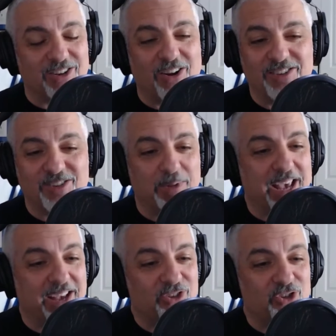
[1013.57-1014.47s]
and on some
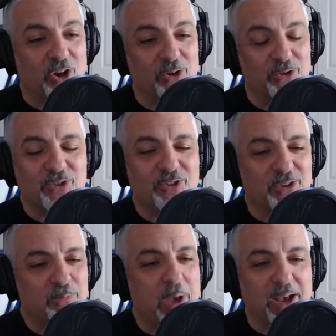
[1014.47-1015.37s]
guest shows
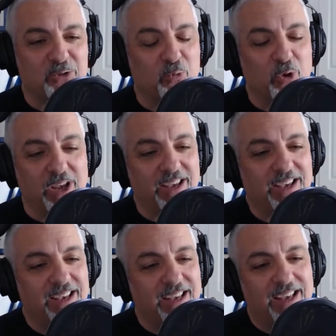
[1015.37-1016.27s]
this past week,